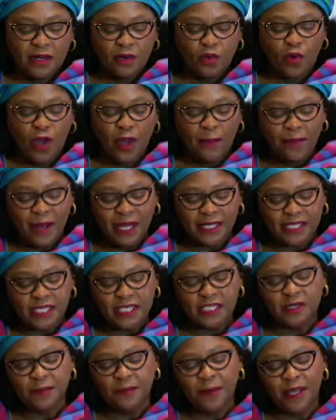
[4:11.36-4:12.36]
where
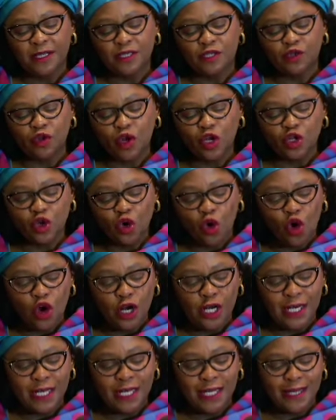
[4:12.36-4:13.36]
participants not
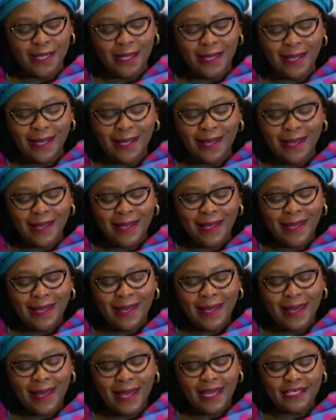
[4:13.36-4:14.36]
only
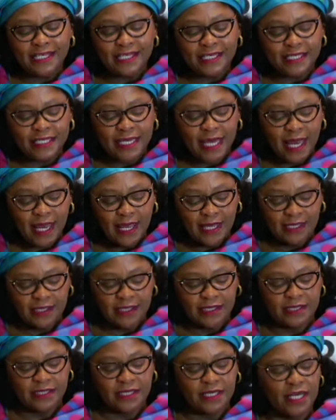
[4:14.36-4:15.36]

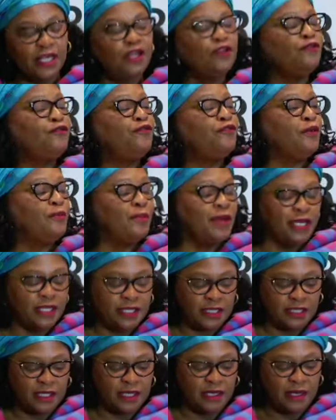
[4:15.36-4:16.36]
exchange
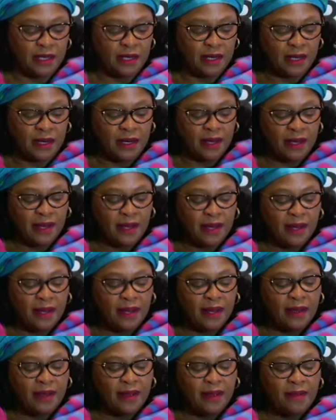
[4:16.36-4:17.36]
information,
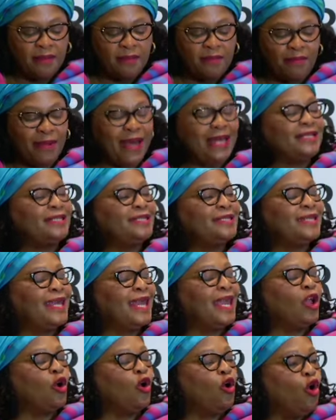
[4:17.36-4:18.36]
but
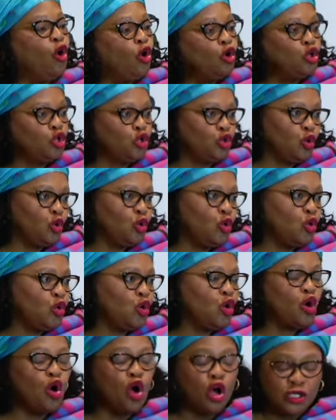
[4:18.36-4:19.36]
they also
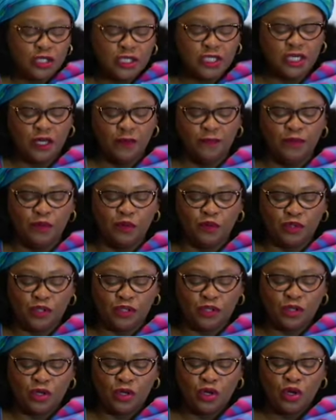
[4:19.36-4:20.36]

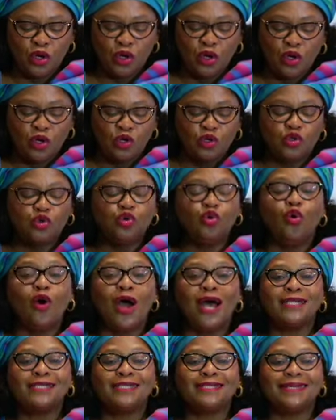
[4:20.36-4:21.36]
contribute
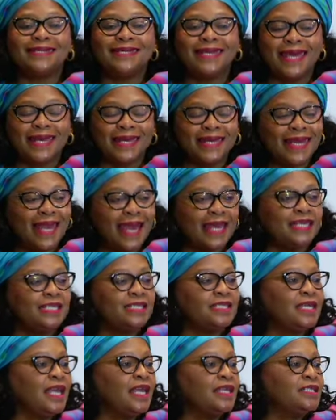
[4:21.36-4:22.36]
towards the
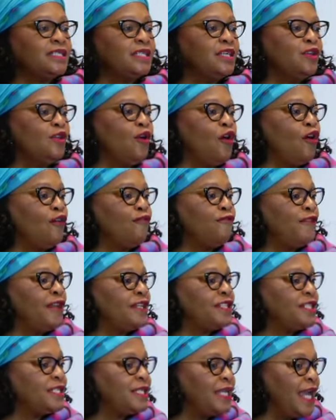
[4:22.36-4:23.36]
realization of a
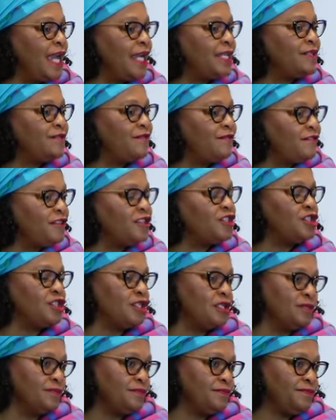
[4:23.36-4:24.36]
shared vision.